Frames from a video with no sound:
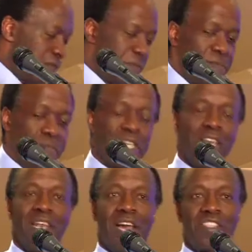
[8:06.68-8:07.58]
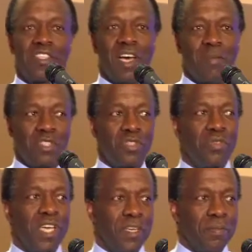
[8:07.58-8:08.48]
in large numbers
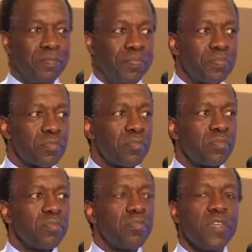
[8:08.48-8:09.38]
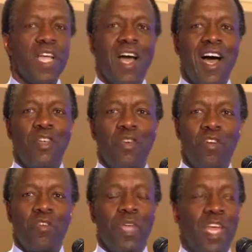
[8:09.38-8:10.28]
today? Are you
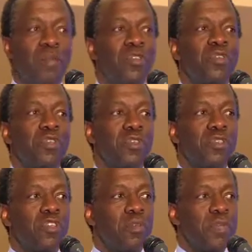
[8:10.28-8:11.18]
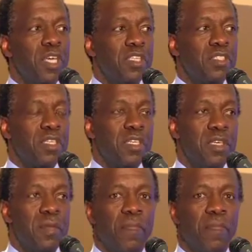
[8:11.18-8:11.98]
going to be able to use your PhD